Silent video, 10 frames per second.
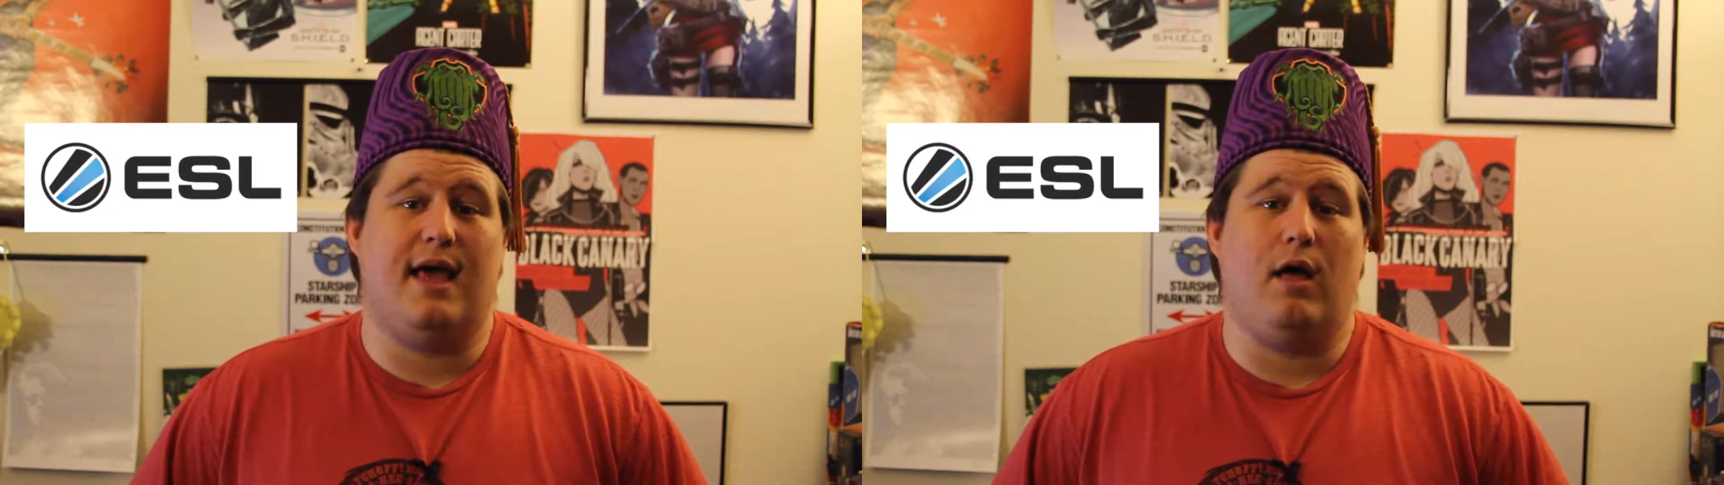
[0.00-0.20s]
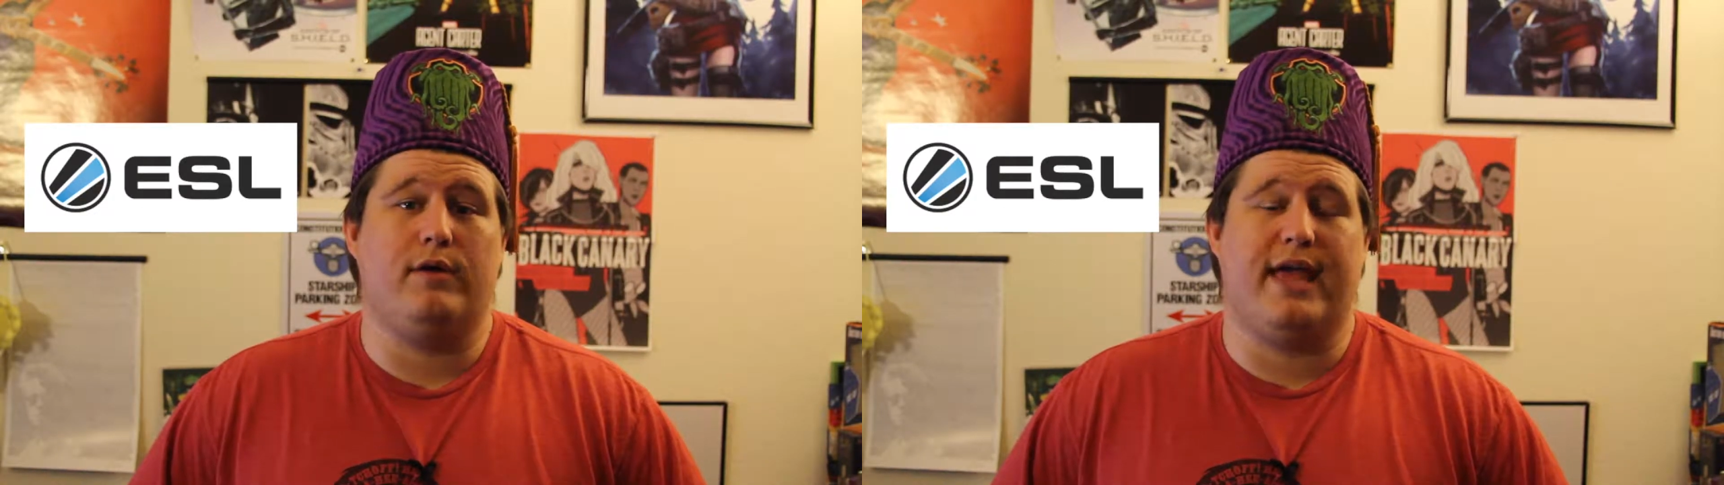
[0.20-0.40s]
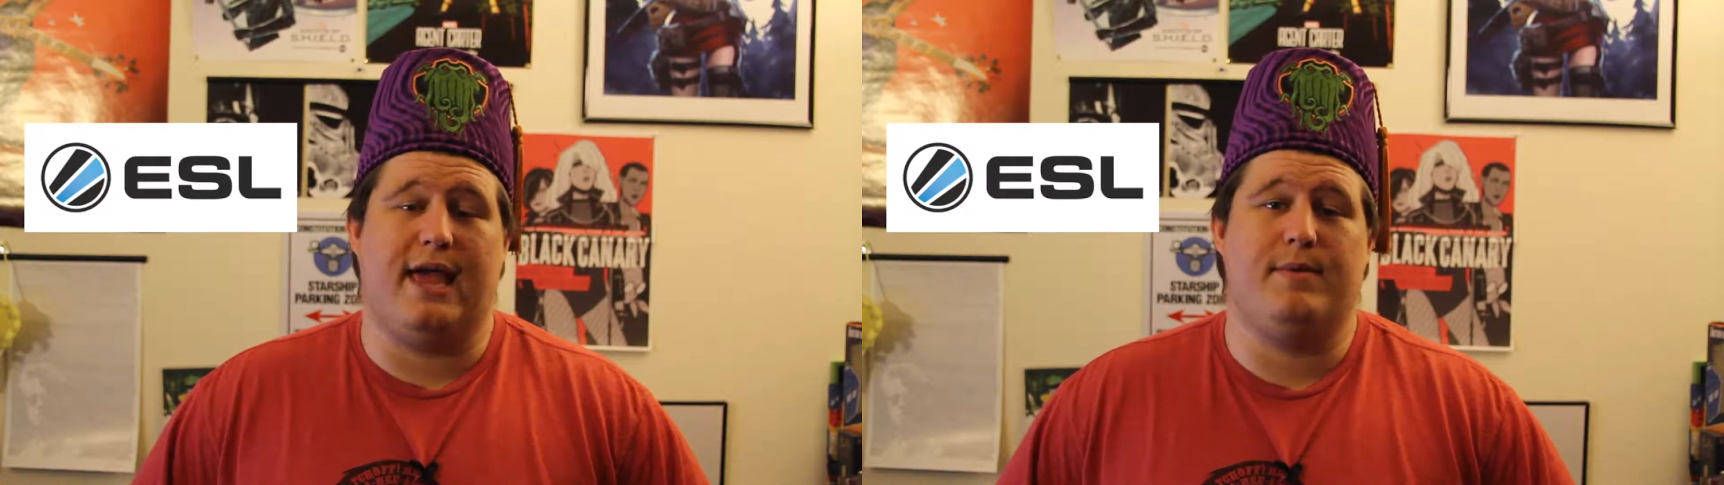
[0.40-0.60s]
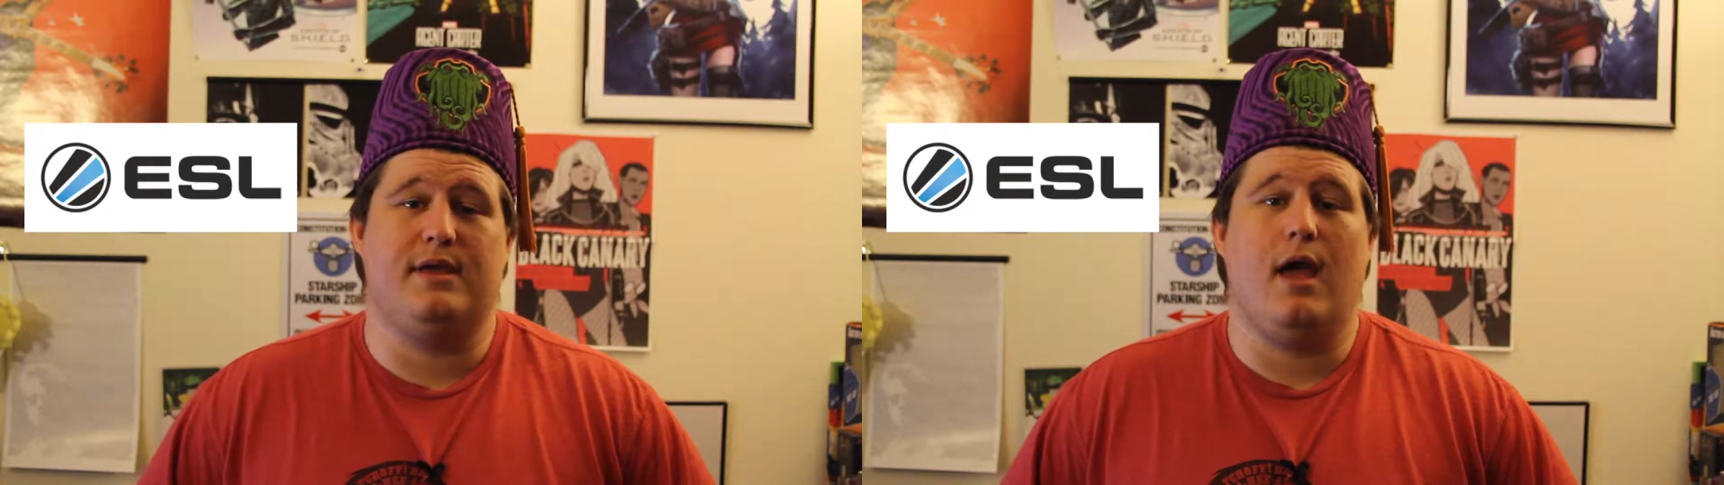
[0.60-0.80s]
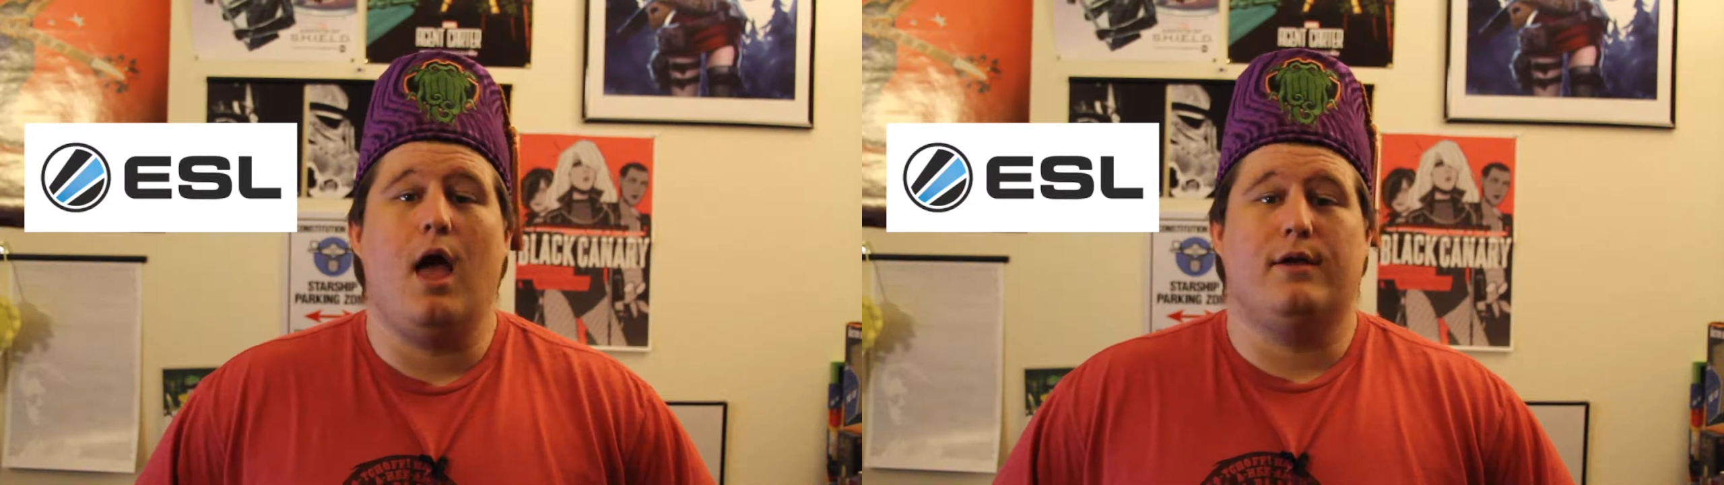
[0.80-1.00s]
L
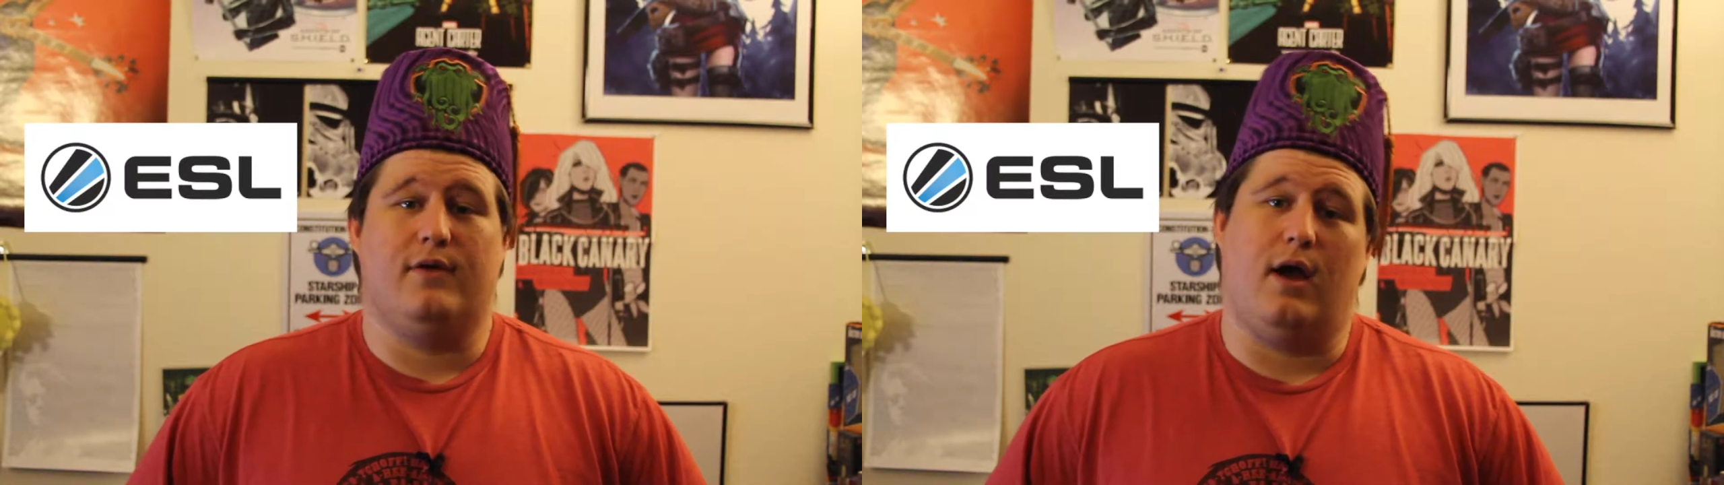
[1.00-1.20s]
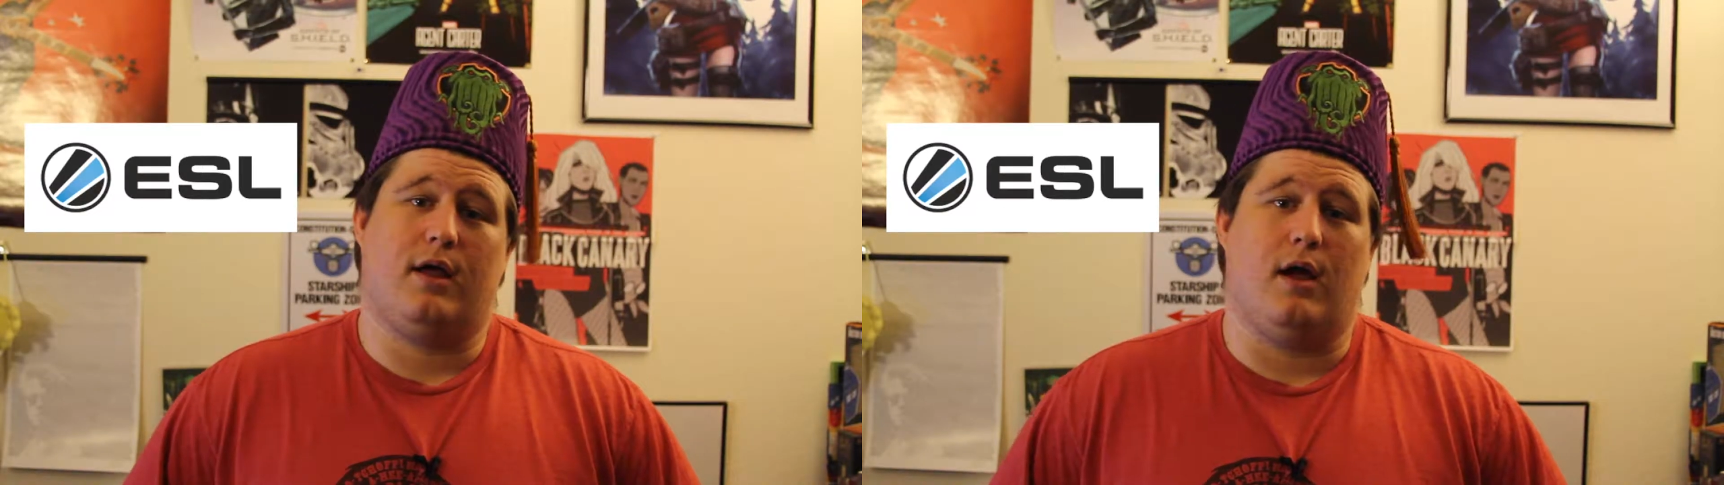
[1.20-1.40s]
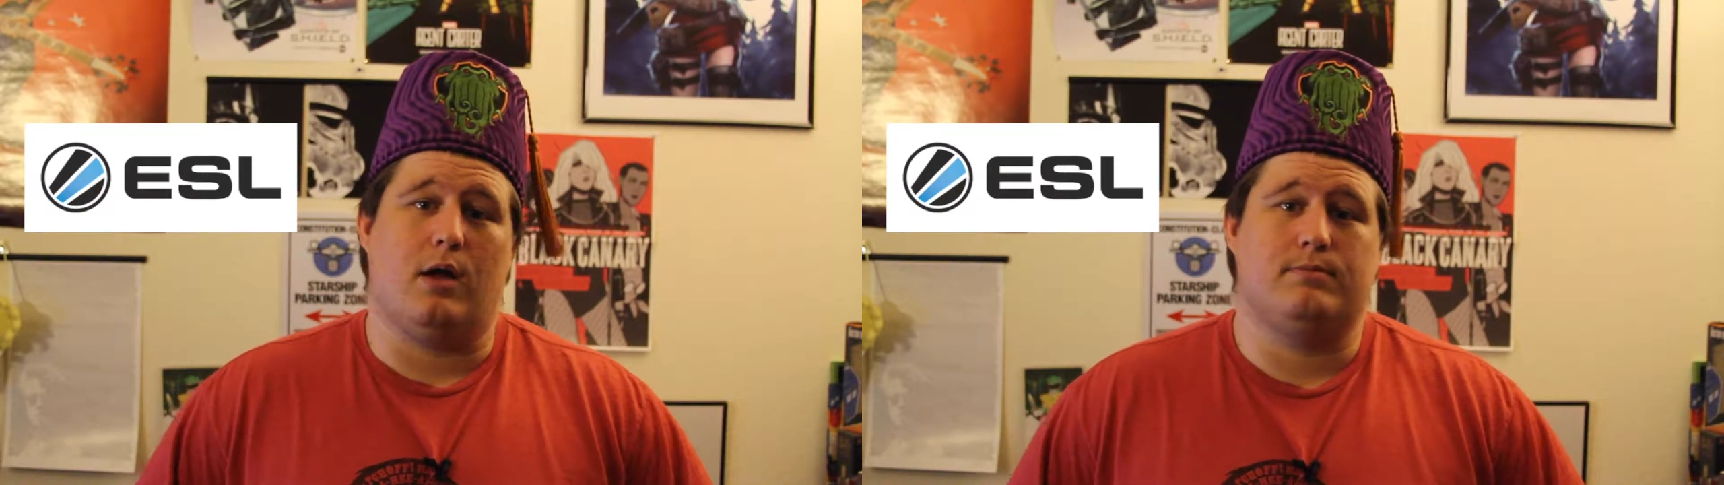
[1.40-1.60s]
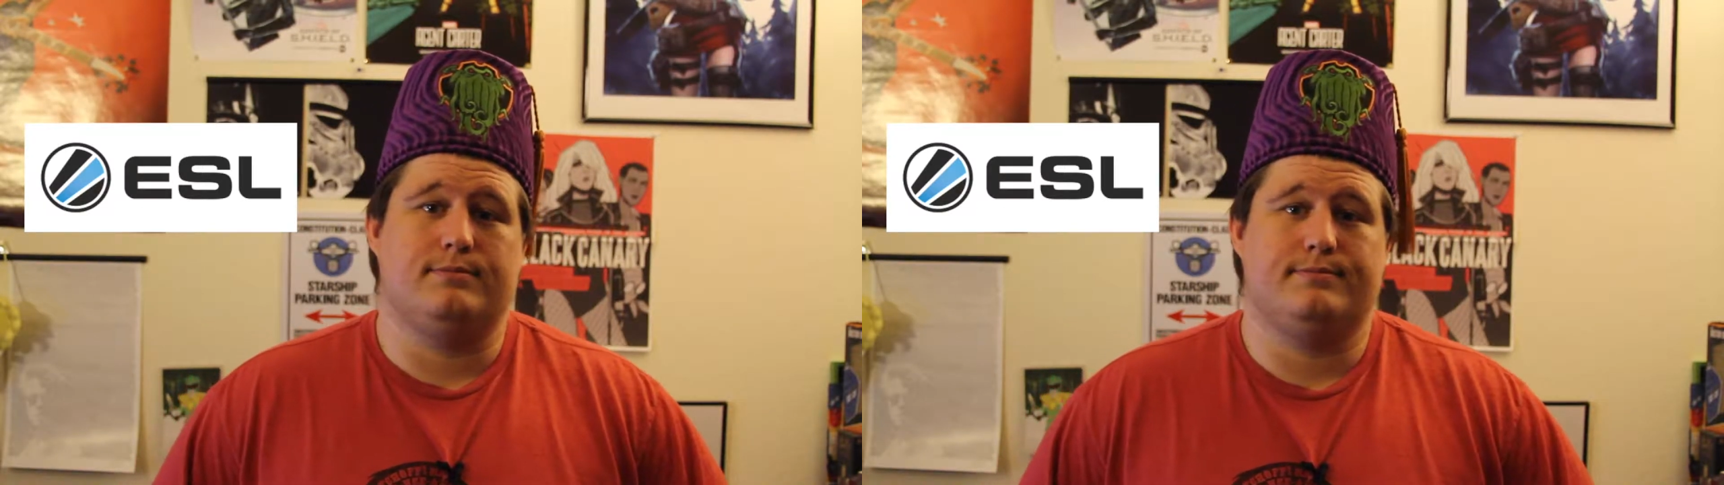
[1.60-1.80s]
gaming dot com.